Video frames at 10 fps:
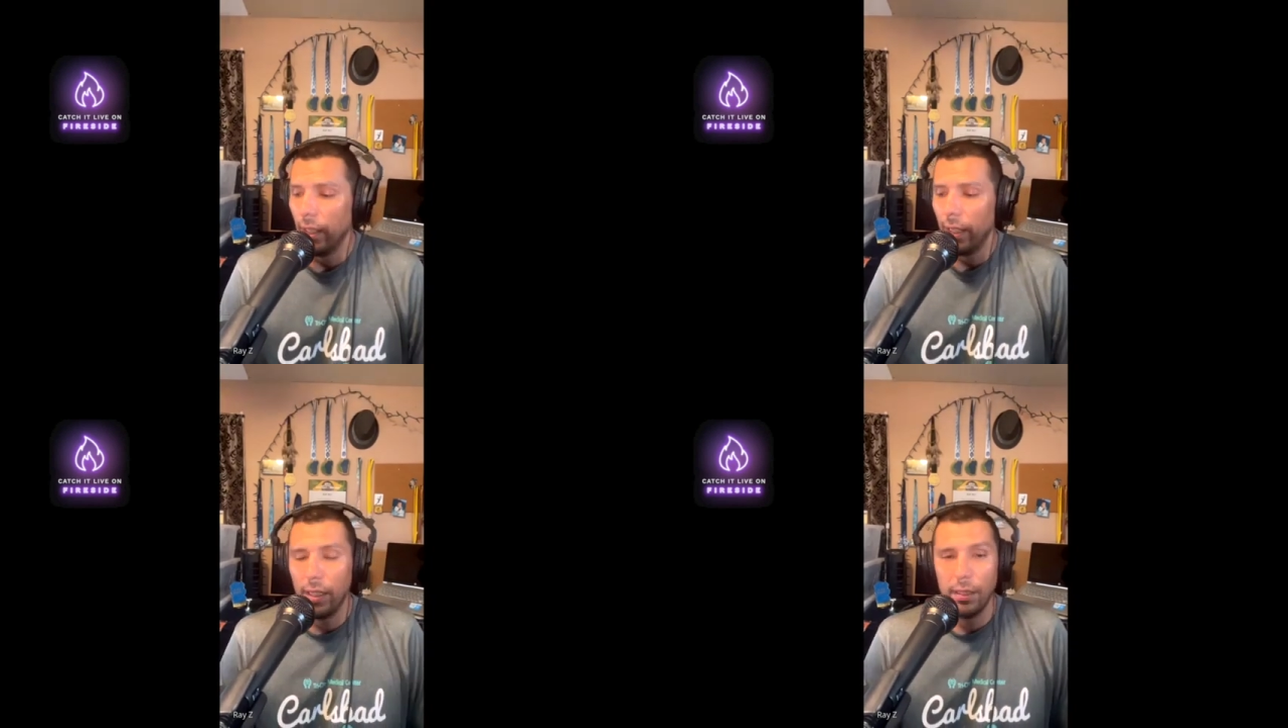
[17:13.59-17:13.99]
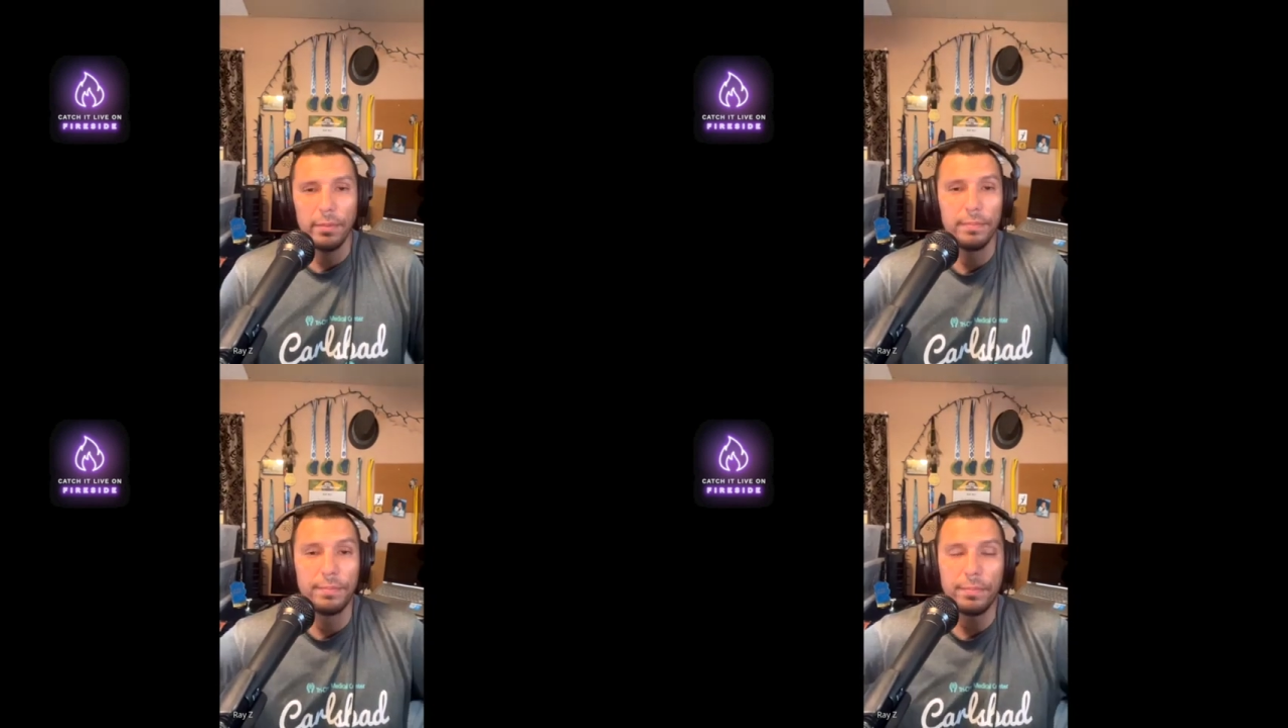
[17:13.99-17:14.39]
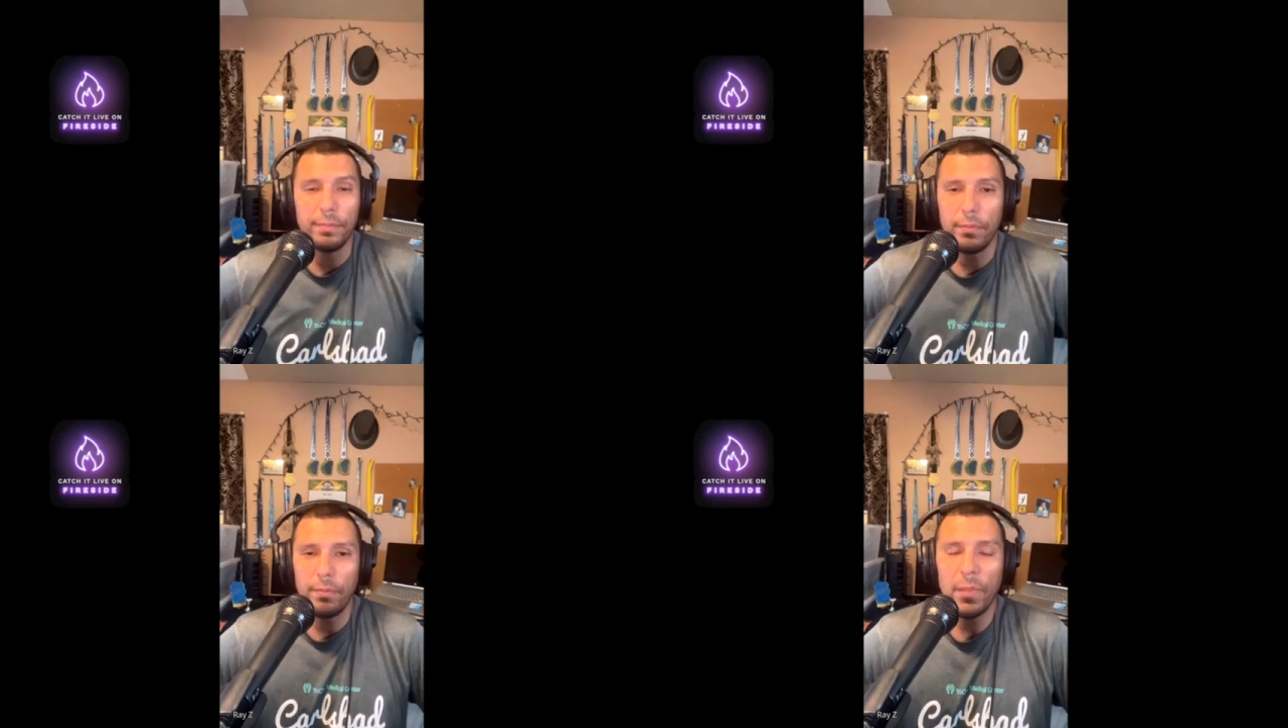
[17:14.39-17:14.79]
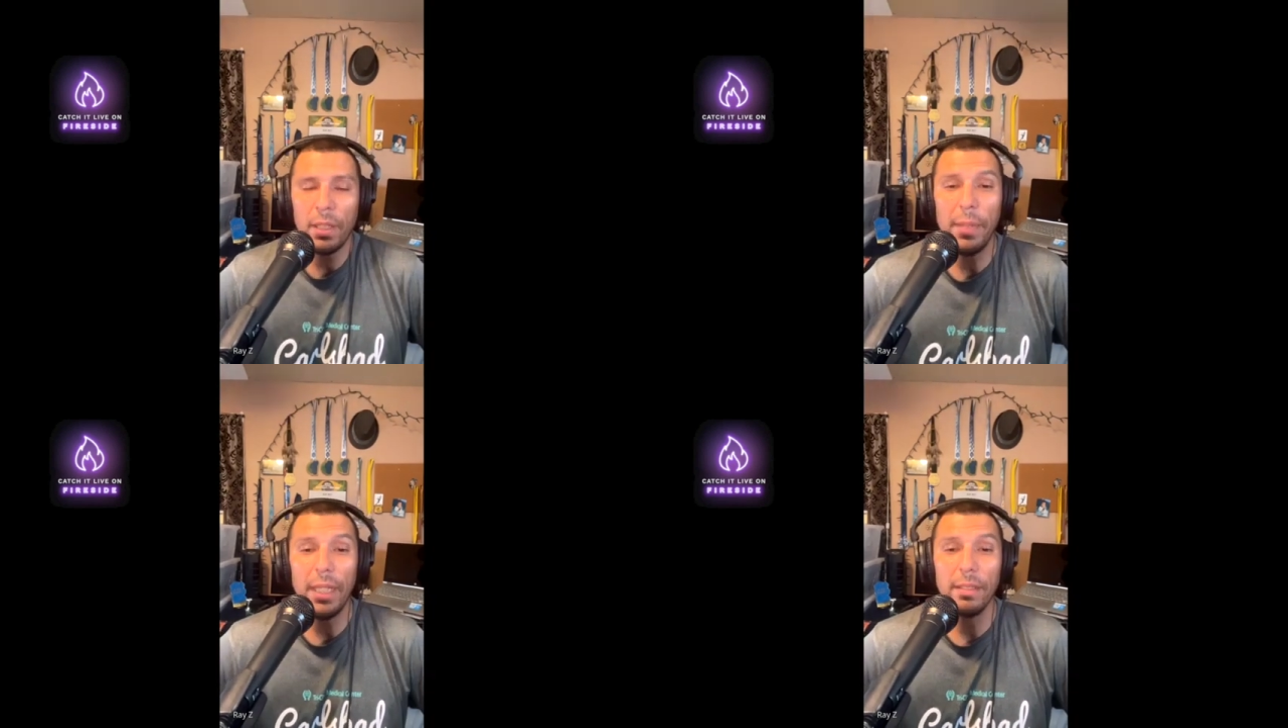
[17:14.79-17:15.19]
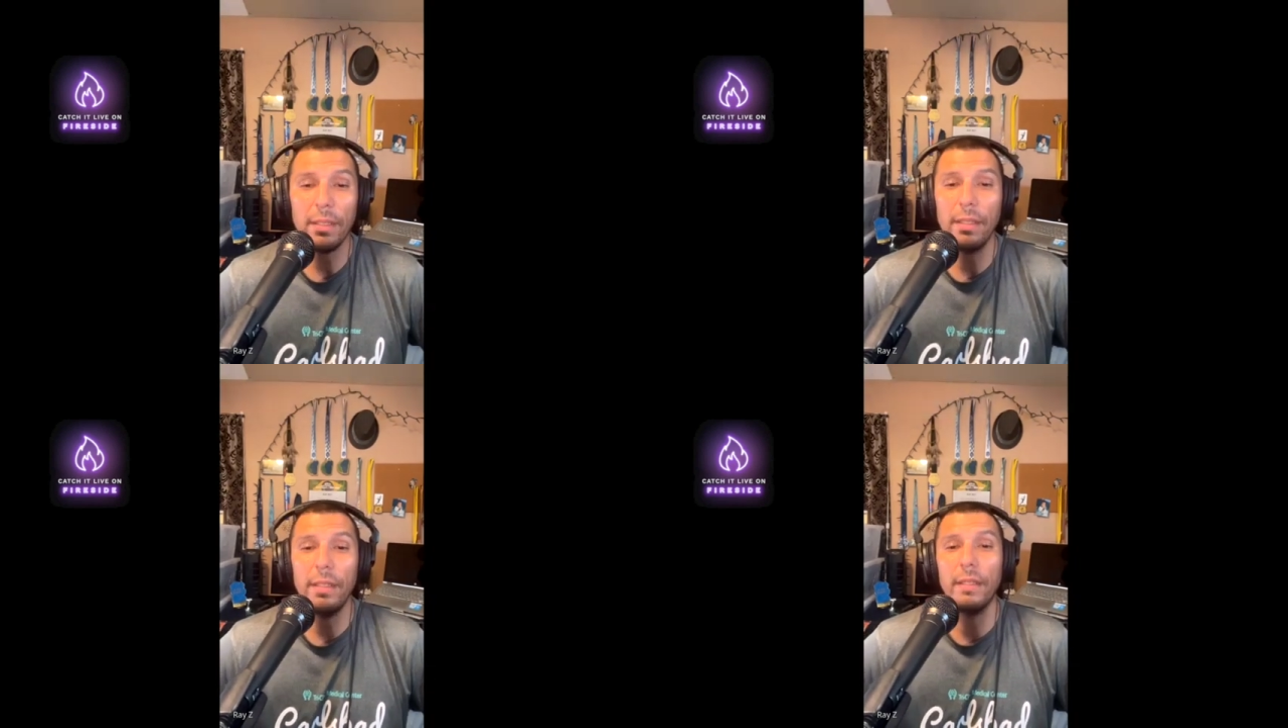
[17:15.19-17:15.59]
And
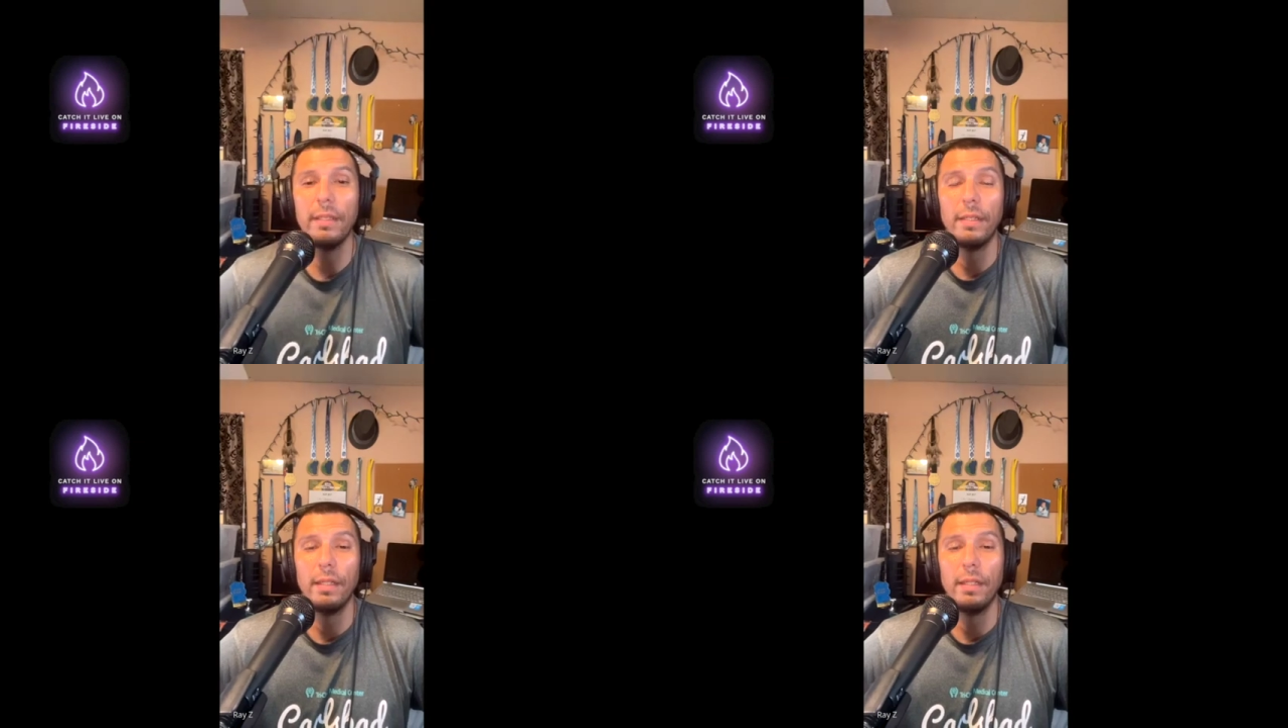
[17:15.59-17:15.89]
basically,